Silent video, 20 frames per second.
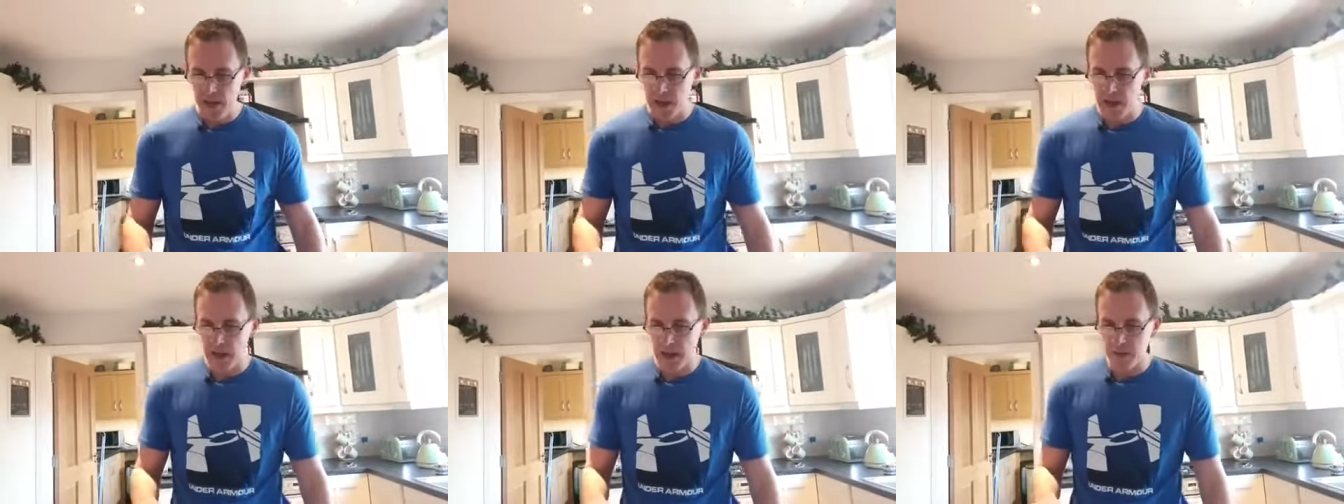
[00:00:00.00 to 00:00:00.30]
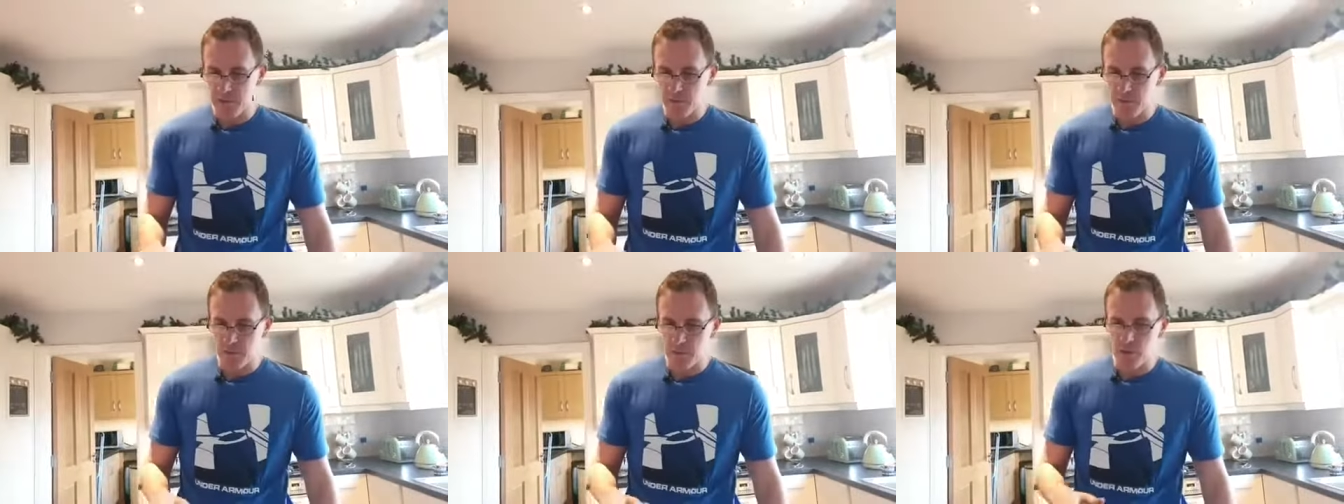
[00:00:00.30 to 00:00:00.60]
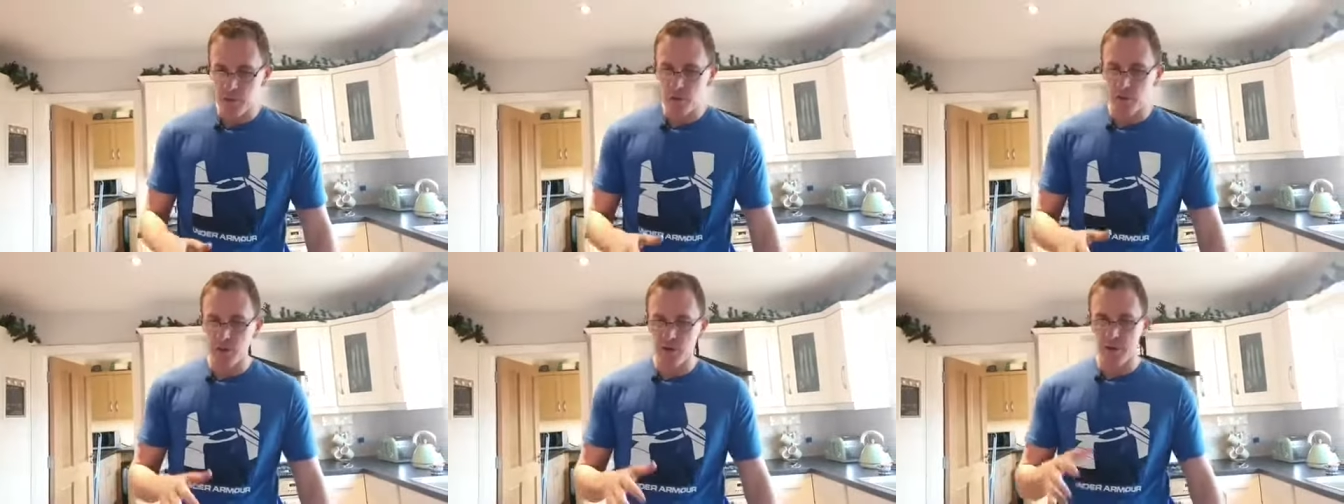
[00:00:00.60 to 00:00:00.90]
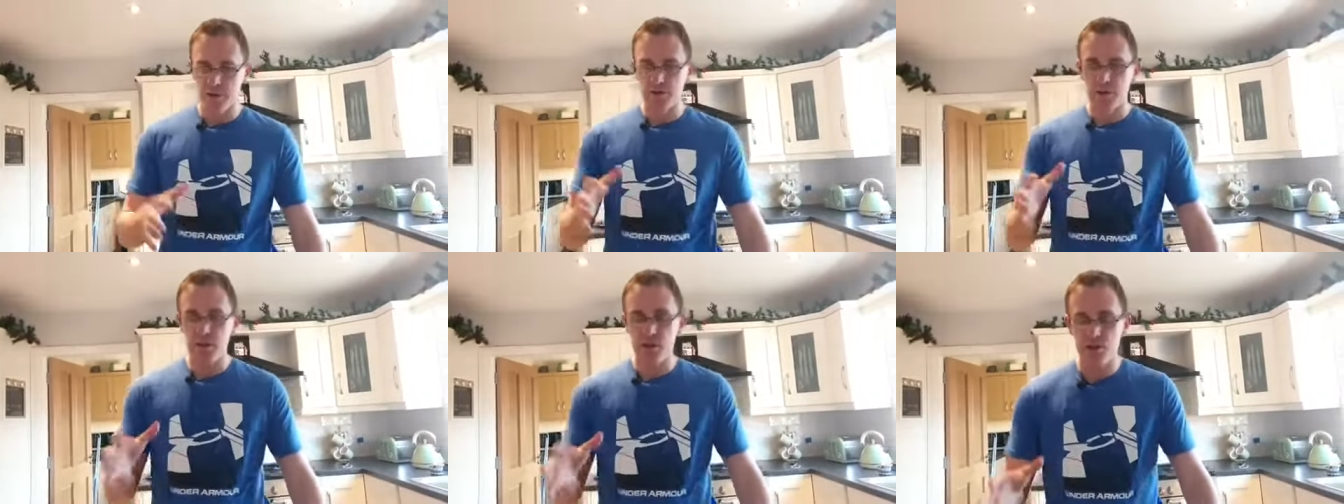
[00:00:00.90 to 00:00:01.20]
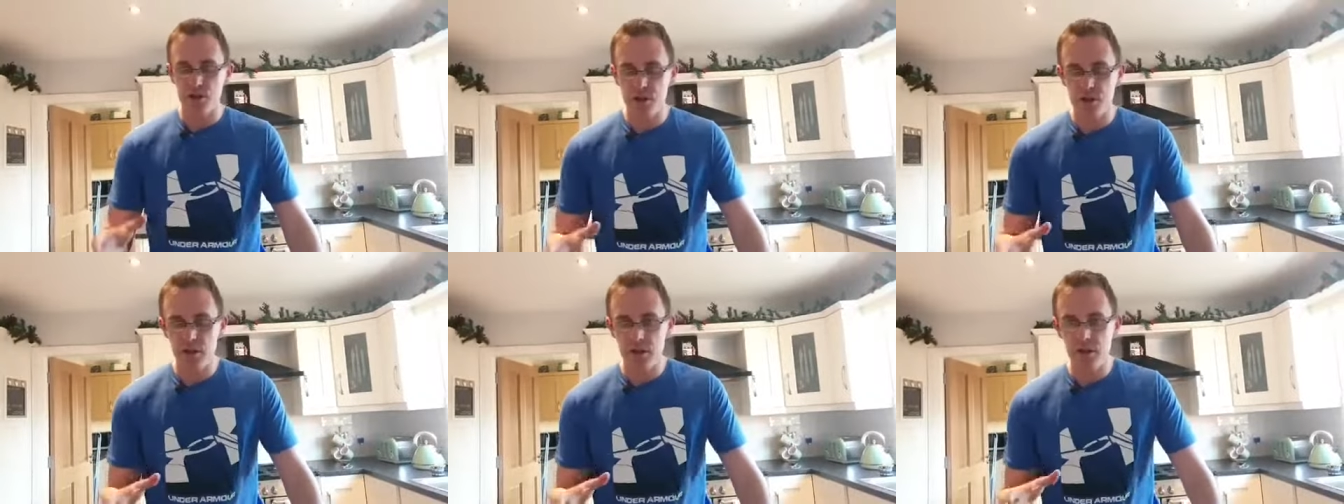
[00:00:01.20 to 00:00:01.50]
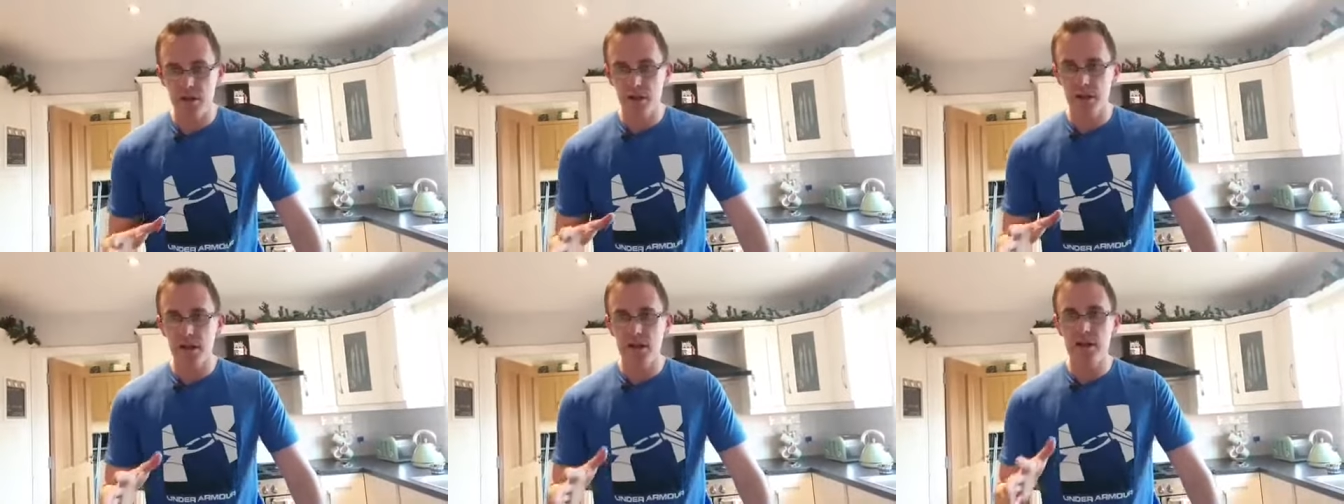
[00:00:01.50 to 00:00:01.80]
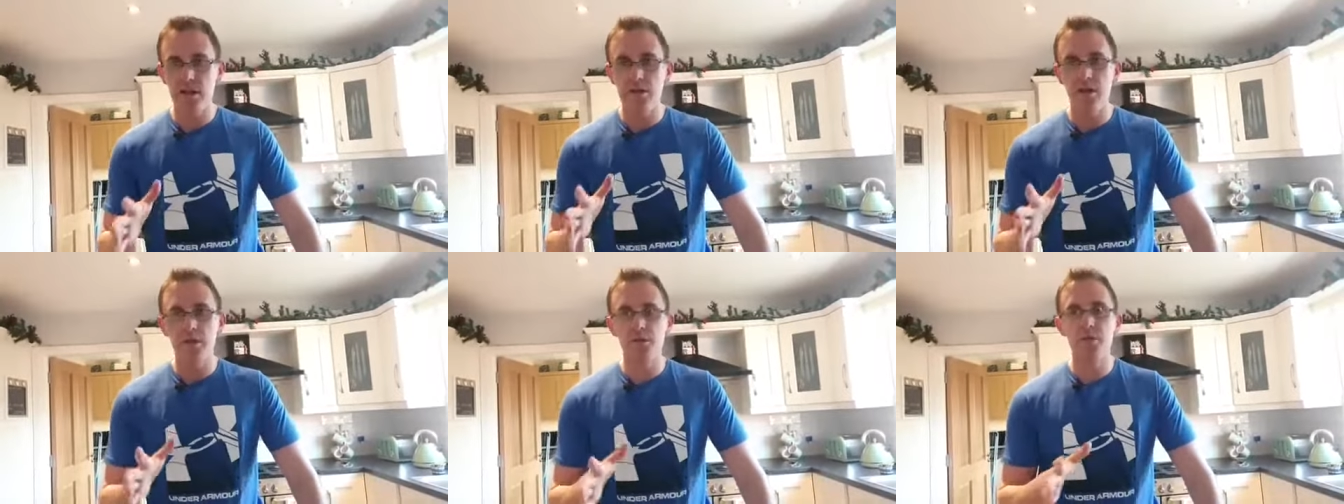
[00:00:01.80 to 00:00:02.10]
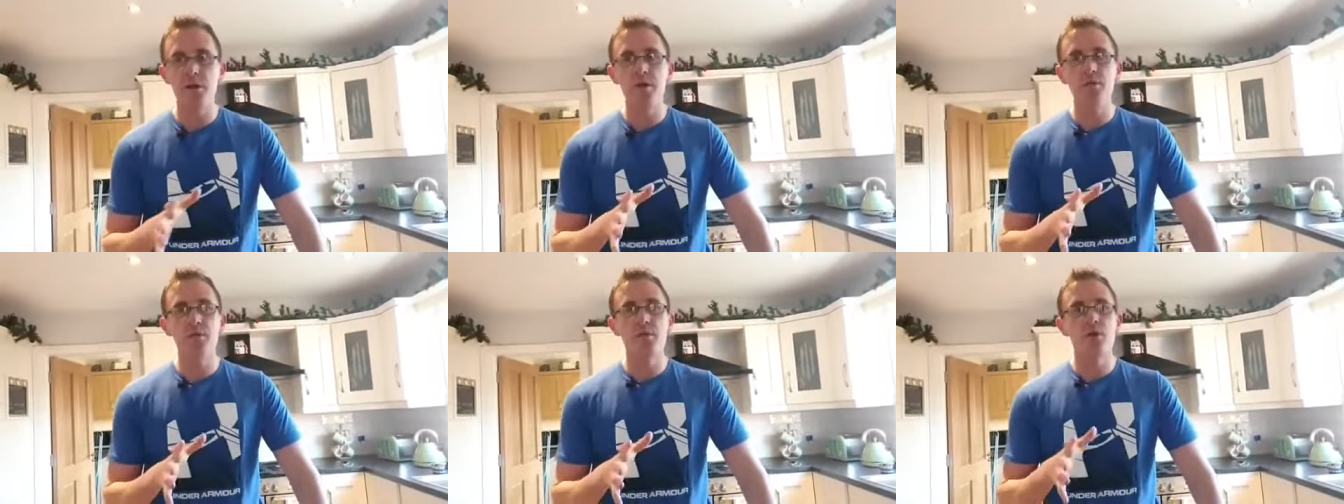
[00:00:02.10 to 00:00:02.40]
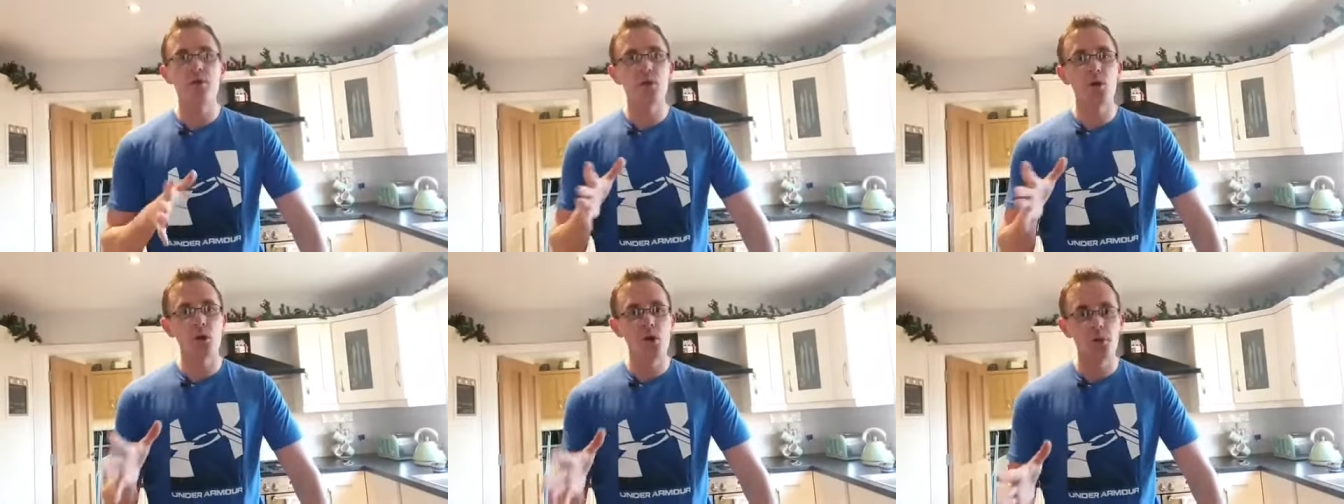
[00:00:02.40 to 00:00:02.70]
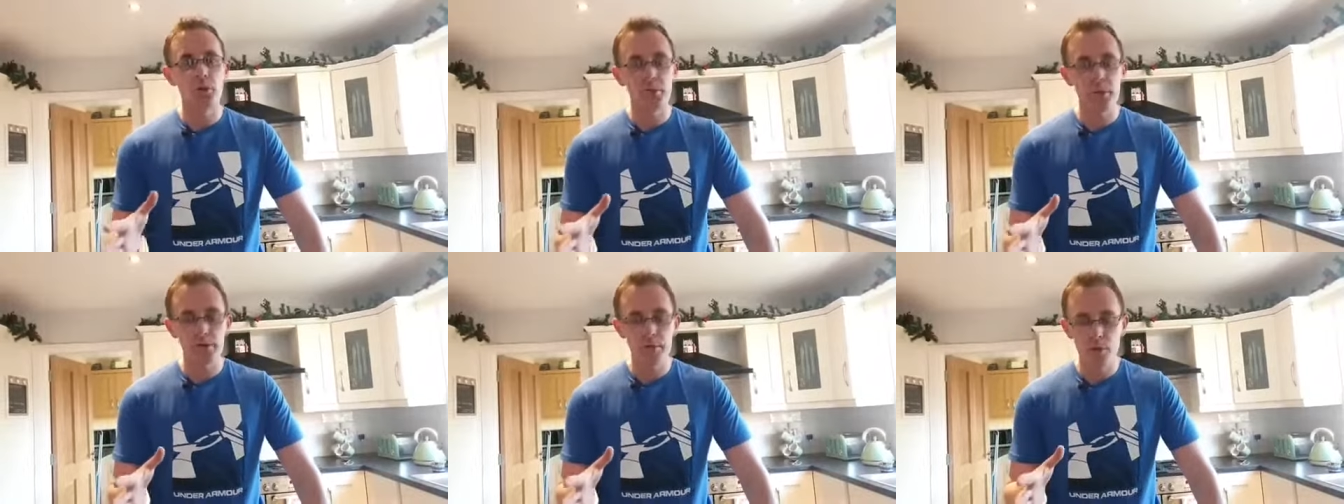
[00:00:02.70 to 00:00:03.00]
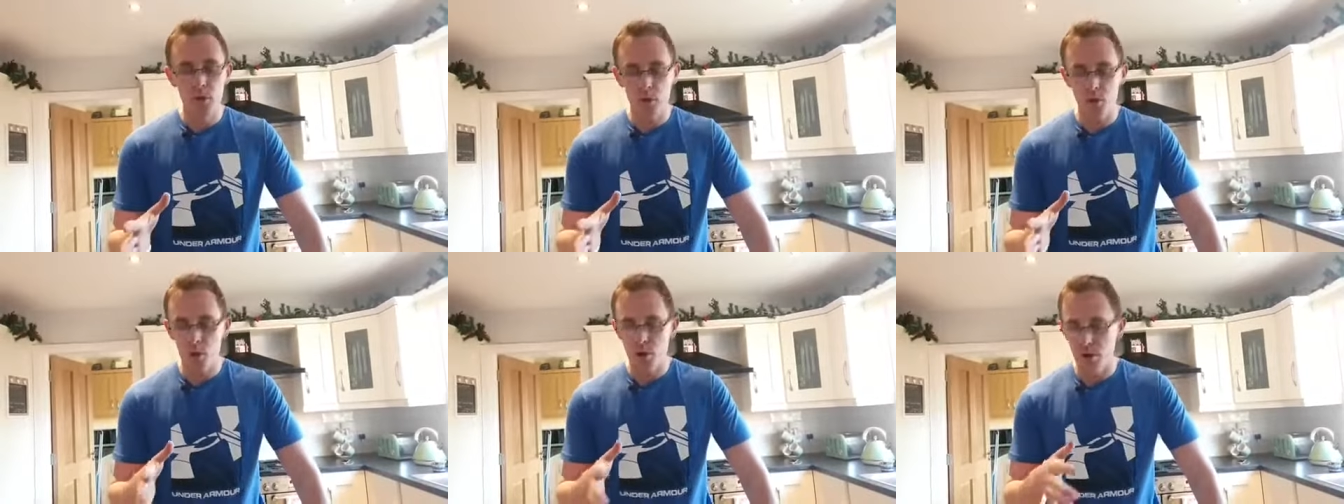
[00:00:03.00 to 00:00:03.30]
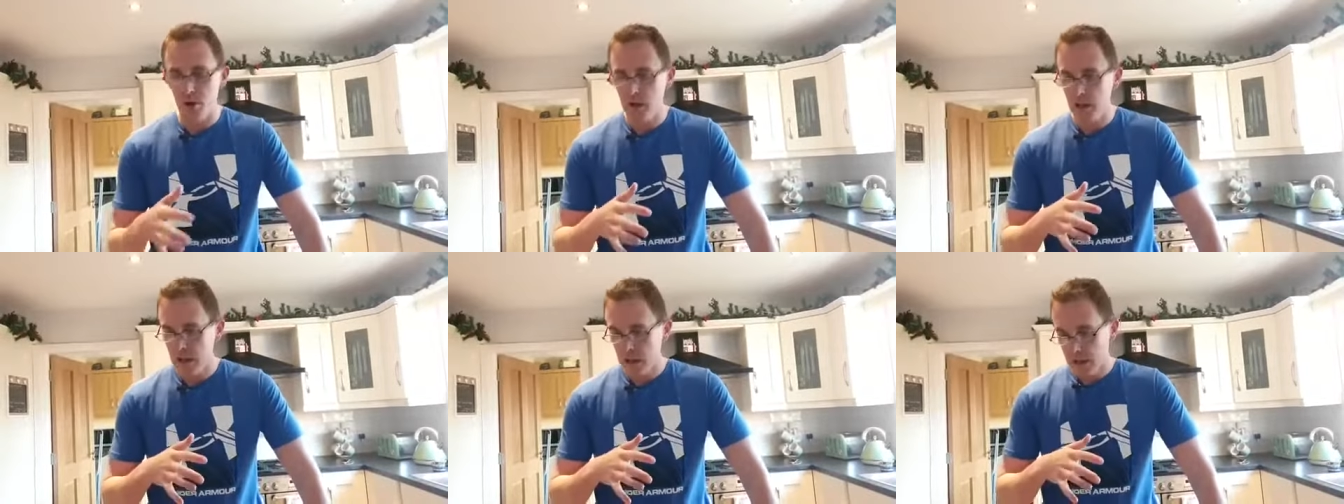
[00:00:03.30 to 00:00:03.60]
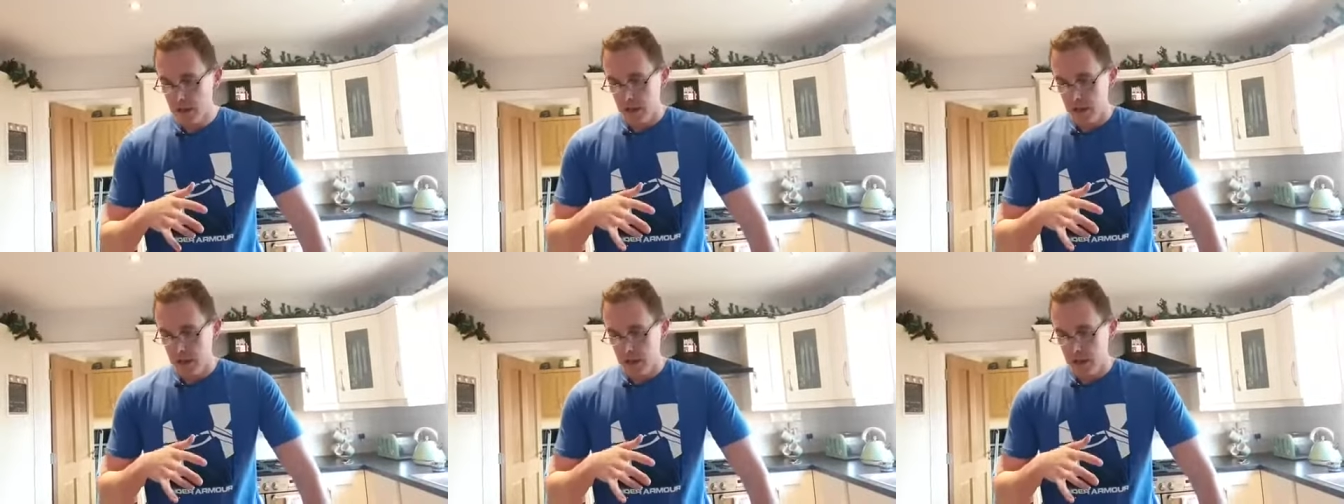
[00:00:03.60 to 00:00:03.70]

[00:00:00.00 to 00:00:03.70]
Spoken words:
You know, especially again, like people are home a bit more,